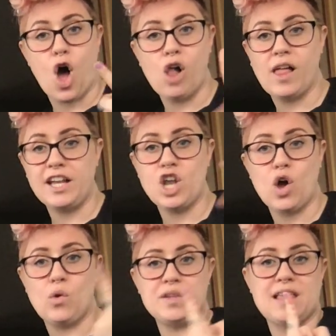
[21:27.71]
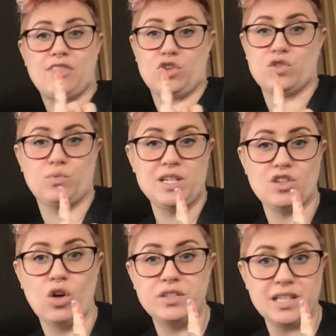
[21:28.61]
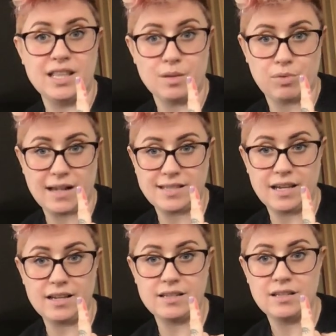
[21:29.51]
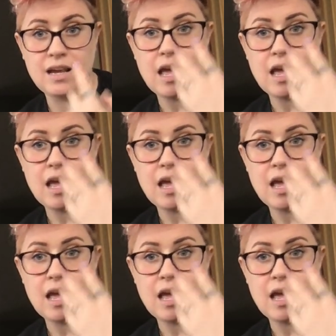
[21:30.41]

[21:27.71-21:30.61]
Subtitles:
All I know is that there's a result in the present,